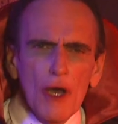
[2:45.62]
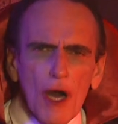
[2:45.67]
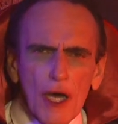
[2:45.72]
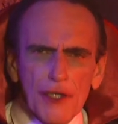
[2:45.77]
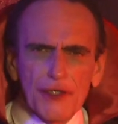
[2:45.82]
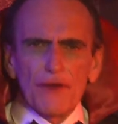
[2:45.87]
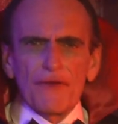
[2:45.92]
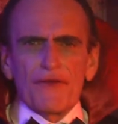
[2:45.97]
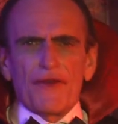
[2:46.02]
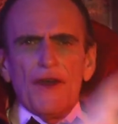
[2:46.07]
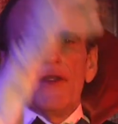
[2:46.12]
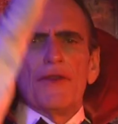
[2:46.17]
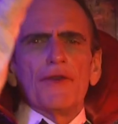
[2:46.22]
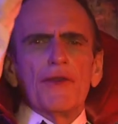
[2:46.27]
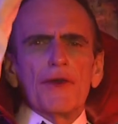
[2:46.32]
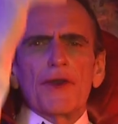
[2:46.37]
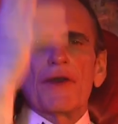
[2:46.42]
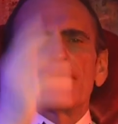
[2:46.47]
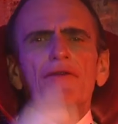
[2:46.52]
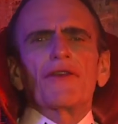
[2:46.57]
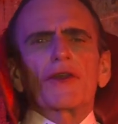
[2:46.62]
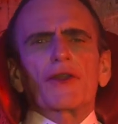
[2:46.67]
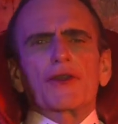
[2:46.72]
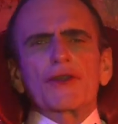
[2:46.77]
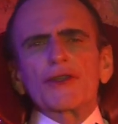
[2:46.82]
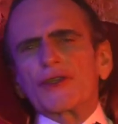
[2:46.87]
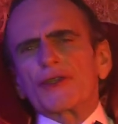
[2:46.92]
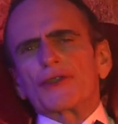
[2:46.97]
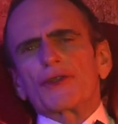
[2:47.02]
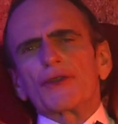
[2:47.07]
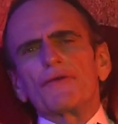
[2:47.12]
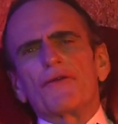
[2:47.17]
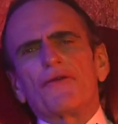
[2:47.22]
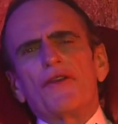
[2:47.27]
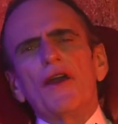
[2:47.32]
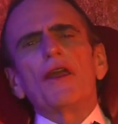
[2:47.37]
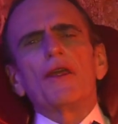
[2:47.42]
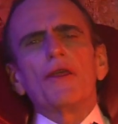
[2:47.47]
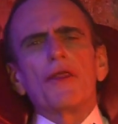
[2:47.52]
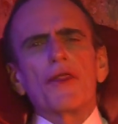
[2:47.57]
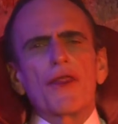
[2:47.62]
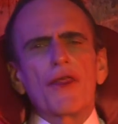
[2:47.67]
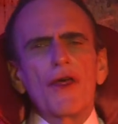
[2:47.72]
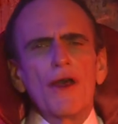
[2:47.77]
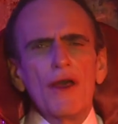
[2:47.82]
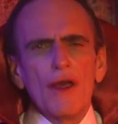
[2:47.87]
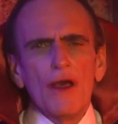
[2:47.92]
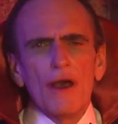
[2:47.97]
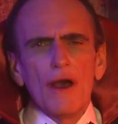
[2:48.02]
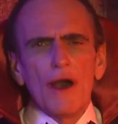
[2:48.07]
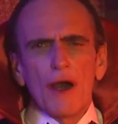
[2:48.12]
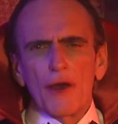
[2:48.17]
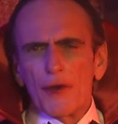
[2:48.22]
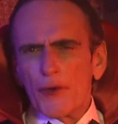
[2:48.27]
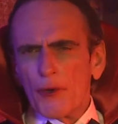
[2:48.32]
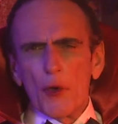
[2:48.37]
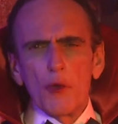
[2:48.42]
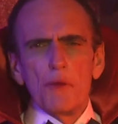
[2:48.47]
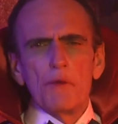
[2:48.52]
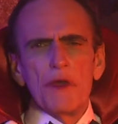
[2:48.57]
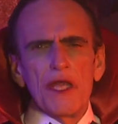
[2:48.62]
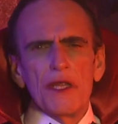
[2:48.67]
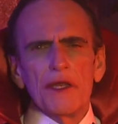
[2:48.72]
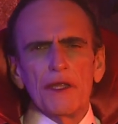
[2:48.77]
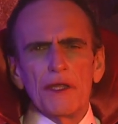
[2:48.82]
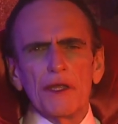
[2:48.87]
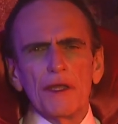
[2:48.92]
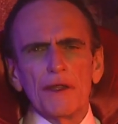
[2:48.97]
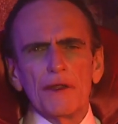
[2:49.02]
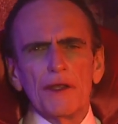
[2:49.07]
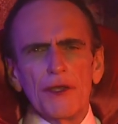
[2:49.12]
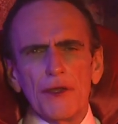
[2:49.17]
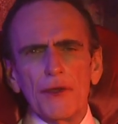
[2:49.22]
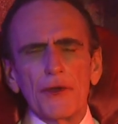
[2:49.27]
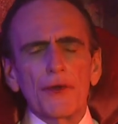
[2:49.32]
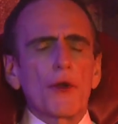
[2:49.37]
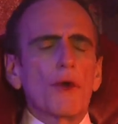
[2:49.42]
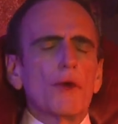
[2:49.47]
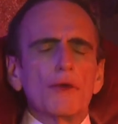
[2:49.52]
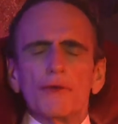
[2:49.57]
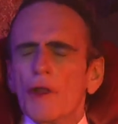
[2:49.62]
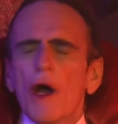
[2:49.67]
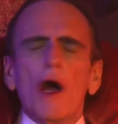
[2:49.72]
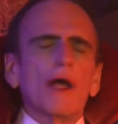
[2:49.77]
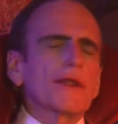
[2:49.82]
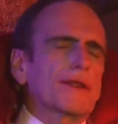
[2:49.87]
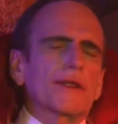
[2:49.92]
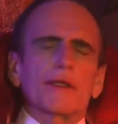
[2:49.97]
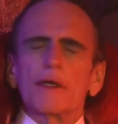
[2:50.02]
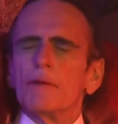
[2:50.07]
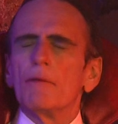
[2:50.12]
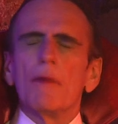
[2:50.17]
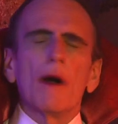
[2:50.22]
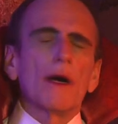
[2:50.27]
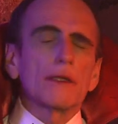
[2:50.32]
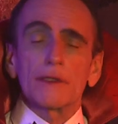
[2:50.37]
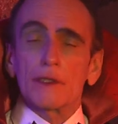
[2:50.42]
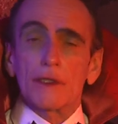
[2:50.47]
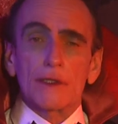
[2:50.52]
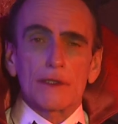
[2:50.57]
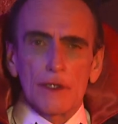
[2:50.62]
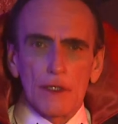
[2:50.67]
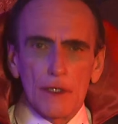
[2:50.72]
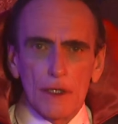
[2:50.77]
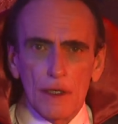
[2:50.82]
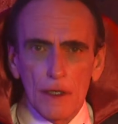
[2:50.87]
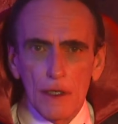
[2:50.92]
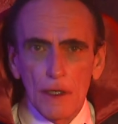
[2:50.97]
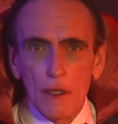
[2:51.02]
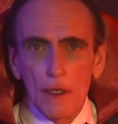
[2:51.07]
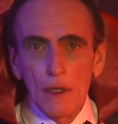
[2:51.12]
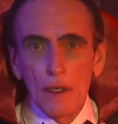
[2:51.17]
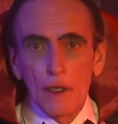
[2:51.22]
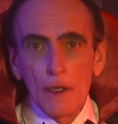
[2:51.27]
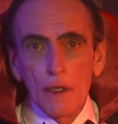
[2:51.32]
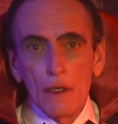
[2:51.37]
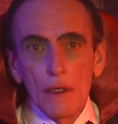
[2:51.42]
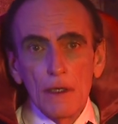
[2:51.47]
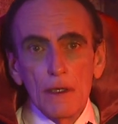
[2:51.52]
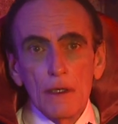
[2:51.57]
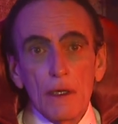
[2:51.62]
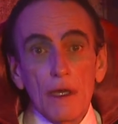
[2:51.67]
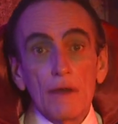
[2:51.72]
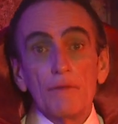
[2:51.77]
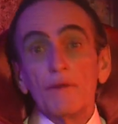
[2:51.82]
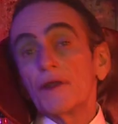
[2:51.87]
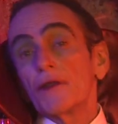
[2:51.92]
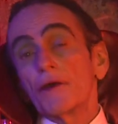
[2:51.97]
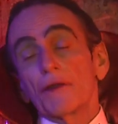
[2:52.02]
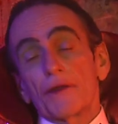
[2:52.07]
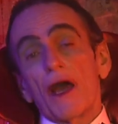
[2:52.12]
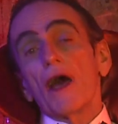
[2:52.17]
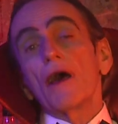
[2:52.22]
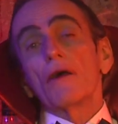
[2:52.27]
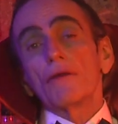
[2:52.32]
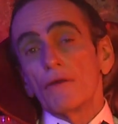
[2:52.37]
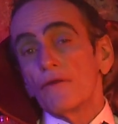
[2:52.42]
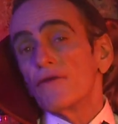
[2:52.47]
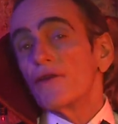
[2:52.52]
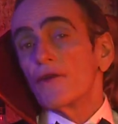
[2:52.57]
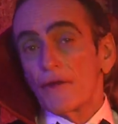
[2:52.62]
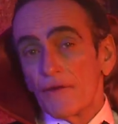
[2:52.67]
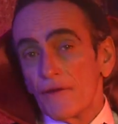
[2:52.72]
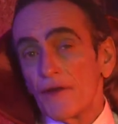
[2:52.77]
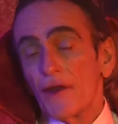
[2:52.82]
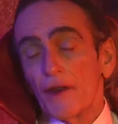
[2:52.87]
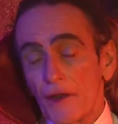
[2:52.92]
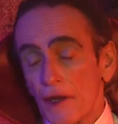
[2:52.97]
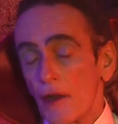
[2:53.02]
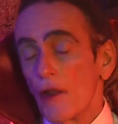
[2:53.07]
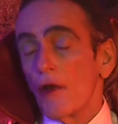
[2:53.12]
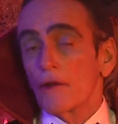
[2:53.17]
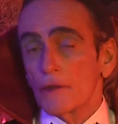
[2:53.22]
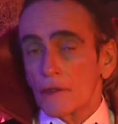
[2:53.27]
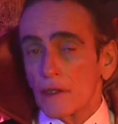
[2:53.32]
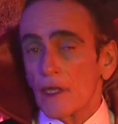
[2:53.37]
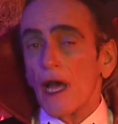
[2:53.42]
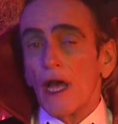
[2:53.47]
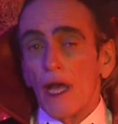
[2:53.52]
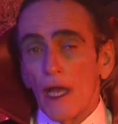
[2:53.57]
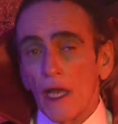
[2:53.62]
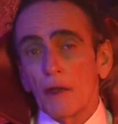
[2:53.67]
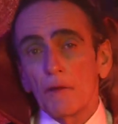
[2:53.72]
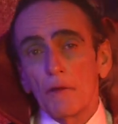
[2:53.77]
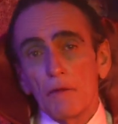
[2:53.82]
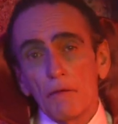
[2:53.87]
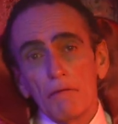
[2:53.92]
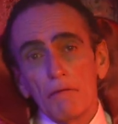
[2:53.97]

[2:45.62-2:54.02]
a defender of the Christian faith, a Romanian hero, not a monster. I've been around for a very long time.